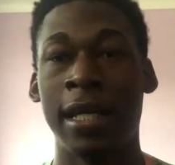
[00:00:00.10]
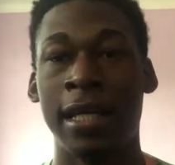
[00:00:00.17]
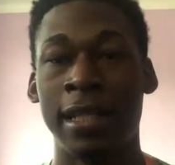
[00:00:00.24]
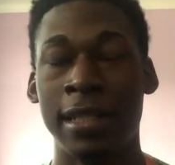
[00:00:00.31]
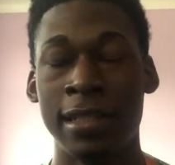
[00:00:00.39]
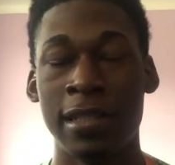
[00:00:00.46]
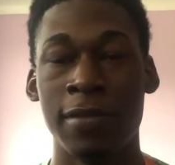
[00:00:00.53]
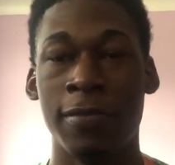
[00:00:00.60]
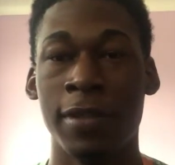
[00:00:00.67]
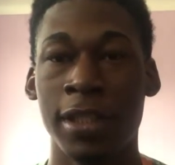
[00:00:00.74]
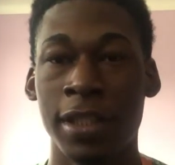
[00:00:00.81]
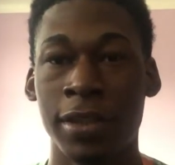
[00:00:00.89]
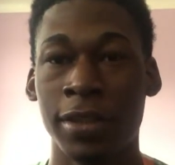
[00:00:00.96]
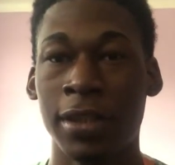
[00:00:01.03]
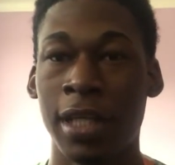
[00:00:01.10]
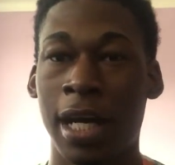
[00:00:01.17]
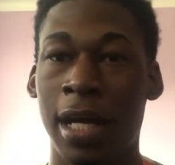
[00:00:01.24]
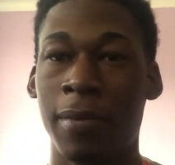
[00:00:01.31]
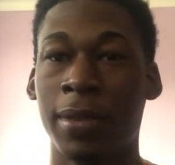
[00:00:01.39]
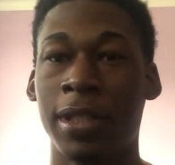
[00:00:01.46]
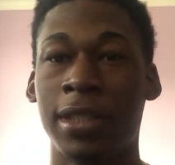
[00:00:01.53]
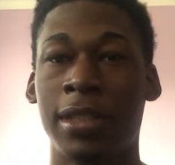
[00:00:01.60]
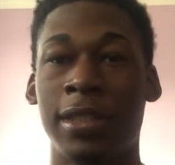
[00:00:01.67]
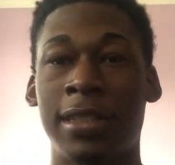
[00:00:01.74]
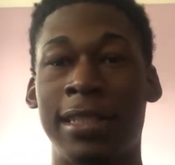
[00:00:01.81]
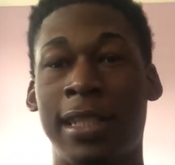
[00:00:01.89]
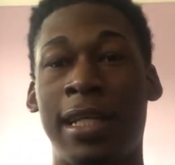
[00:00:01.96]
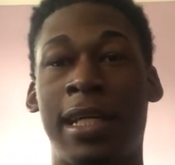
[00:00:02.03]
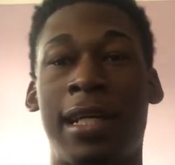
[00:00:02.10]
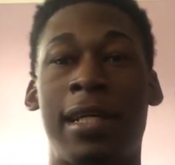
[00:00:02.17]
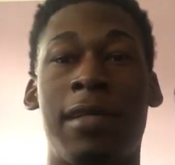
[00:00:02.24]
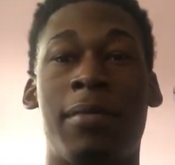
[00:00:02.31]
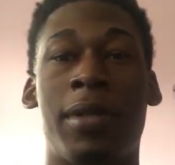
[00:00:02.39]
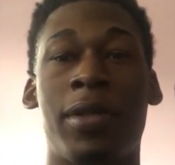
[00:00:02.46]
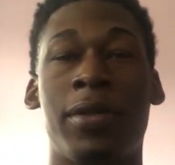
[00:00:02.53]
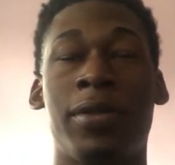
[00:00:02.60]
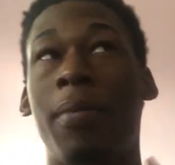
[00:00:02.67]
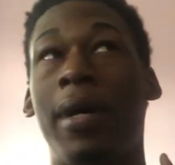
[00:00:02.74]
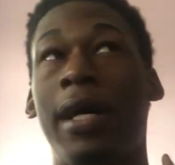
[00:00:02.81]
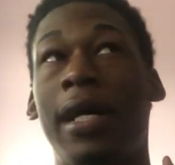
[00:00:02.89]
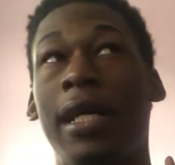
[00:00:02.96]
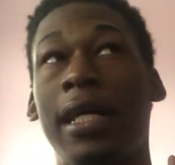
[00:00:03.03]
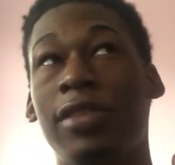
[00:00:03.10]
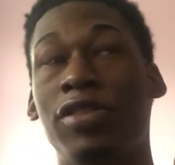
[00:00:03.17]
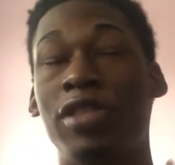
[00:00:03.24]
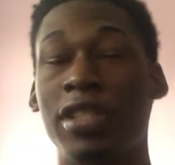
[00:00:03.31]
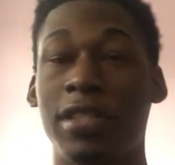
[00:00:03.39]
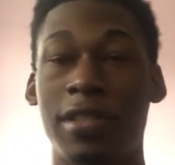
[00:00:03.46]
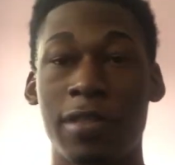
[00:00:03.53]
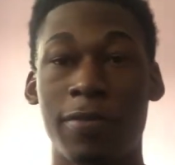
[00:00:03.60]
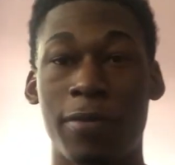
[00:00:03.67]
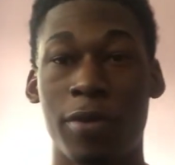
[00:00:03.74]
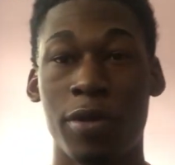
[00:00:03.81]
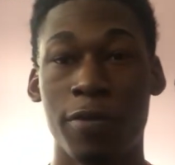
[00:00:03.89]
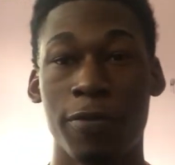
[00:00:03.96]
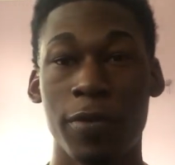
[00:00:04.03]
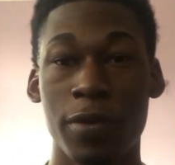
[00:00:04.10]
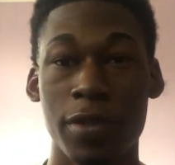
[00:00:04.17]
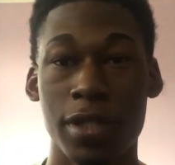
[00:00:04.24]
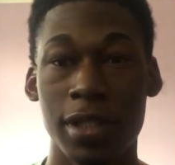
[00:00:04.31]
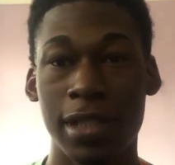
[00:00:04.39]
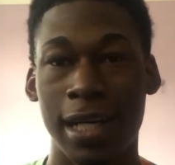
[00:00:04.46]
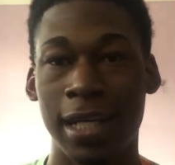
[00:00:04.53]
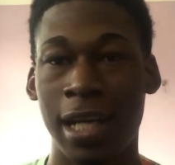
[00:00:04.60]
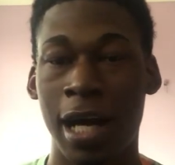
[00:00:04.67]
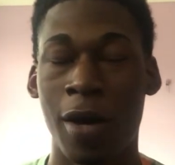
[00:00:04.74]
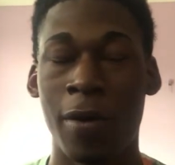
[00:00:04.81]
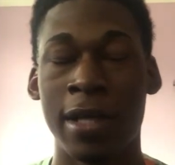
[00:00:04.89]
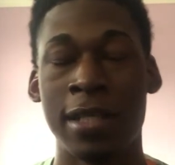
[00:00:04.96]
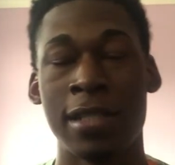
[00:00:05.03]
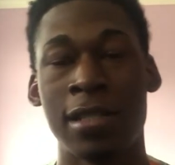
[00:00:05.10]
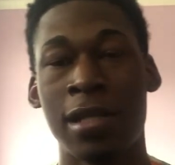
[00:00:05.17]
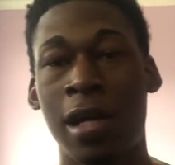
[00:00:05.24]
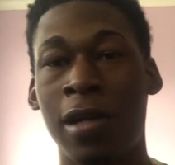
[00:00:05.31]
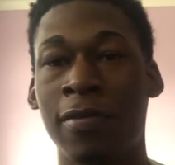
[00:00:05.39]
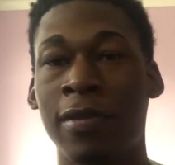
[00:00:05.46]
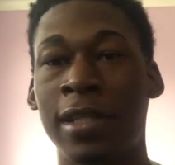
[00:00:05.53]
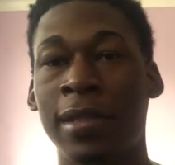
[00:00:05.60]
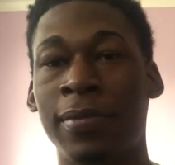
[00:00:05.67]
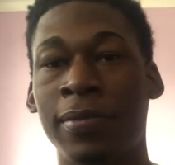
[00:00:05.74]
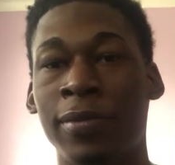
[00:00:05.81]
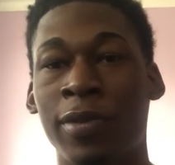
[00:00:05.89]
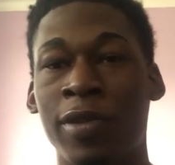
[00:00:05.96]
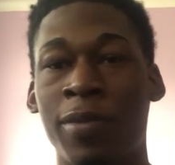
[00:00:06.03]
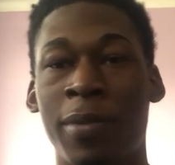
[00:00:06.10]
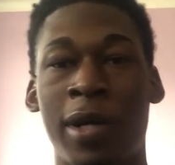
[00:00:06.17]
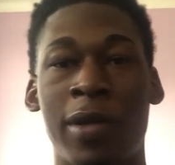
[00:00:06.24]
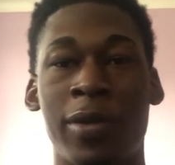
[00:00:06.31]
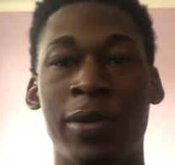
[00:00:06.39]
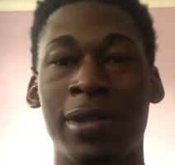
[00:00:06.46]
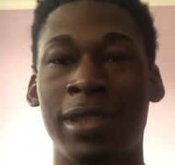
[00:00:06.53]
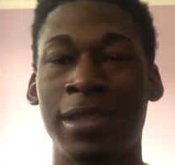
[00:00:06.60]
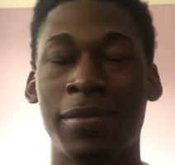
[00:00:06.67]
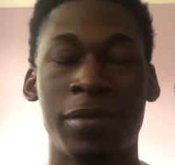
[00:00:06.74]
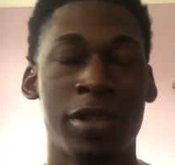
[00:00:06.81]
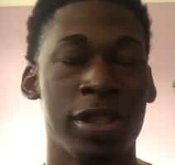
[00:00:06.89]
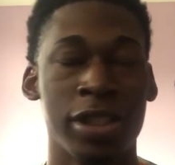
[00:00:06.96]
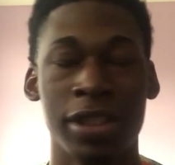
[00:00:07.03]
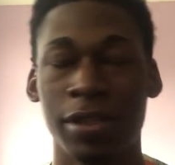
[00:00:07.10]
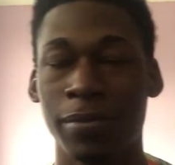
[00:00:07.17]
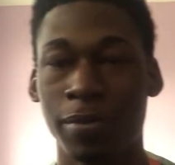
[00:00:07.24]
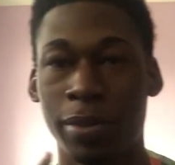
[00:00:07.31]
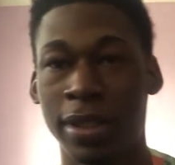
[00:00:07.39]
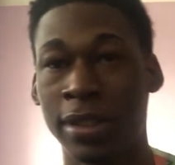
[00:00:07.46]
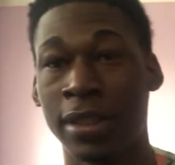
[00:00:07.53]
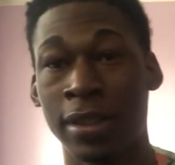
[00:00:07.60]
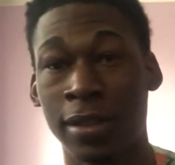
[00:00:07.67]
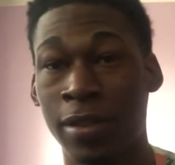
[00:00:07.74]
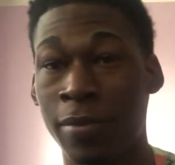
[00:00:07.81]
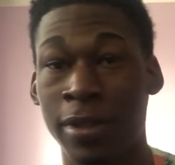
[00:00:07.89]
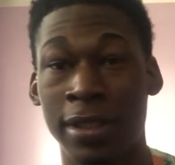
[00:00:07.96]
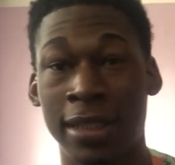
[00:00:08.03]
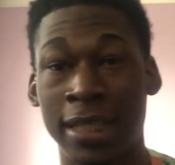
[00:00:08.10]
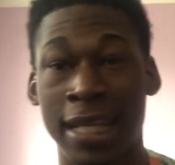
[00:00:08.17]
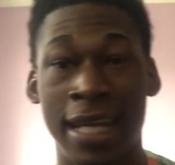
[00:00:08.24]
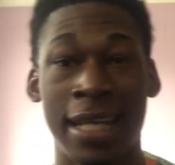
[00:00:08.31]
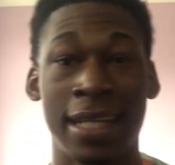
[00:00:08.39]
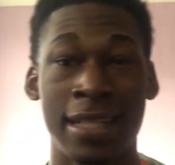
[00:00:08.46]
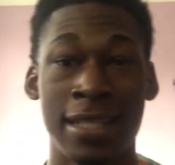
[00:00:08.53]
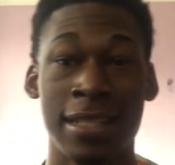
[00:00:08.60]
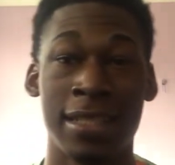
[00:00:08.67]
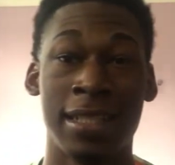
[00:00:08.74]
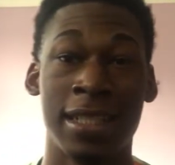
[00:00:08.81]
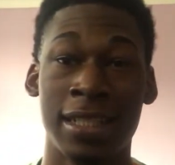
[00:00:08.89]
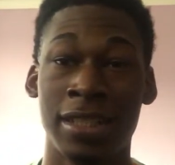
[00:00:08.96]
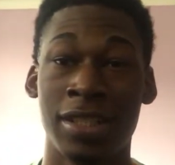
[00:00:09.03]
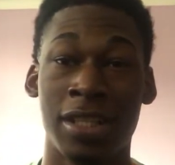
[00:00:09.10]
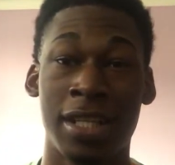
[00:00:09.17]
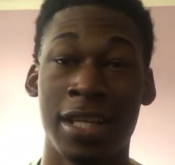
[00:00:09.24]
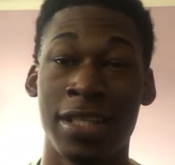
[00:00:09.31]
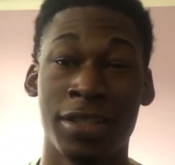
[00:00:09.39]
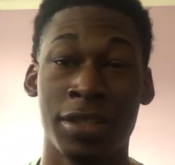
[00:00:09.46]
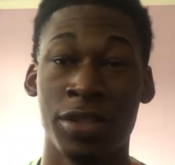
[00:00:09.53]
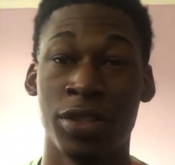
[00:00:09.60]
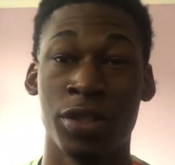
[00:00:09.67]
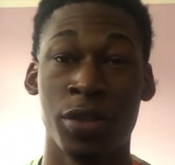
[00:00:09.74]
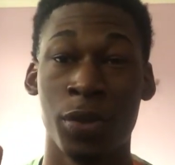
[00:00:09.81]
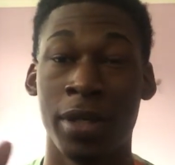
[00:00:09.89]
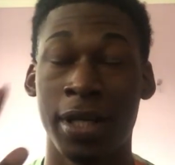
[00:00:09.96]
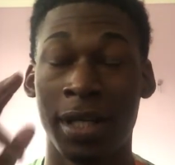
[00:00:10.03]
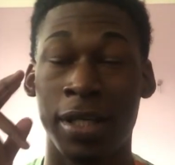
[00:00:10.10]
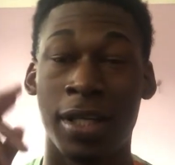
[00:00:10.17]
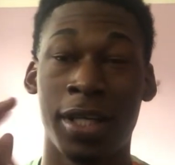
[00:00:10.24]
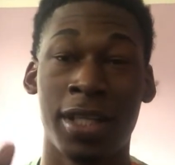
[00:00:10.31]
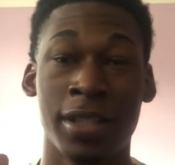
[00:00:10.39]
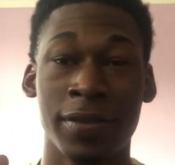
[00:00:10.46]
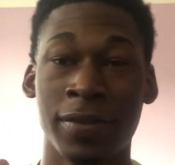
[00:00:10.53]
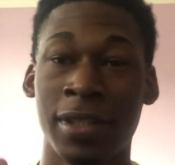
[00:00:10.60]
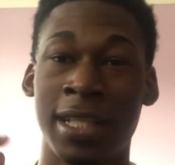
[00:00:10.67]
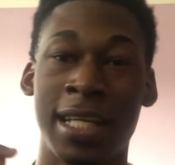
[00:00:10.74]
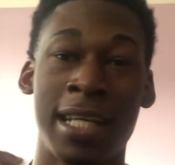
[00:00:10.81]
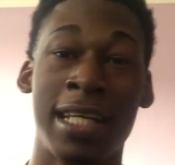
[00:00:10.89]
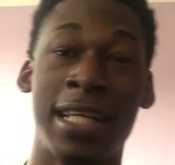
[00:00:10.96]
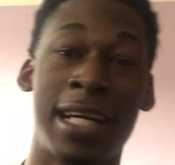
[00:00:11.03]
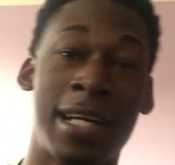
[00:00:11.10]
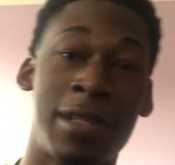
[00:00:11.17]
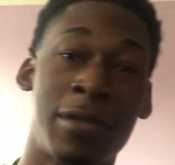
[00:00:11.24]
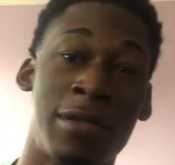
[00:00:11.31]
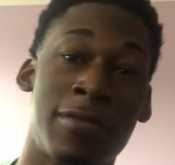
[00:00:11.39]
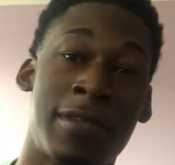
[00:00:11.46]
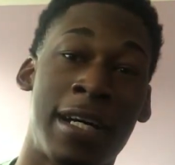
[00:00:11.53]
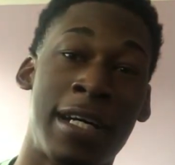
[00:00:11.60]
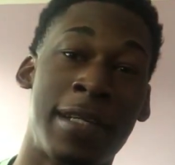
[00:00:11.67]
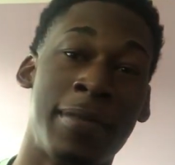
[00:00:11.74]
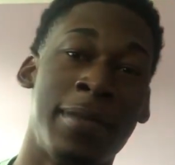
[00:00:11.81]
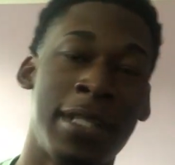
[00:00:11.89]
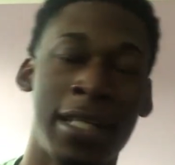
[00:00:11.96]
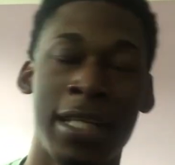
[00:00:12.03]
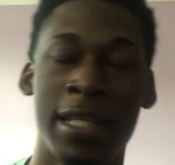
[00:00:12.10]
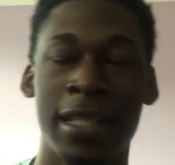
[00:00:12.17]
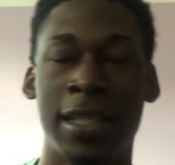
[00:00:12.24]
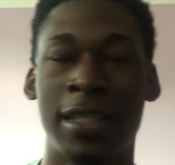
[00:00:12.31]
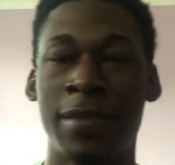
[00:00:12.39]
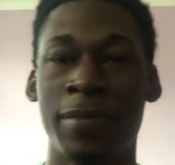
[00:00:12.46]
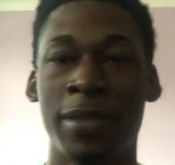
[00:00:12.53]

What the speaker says: In this video, I'm gonna tell y'all about my reasons for refusal and how I solved them with my whole immigration process coming to Canada as an international student and all. Y'all know the vibe, you know what I'm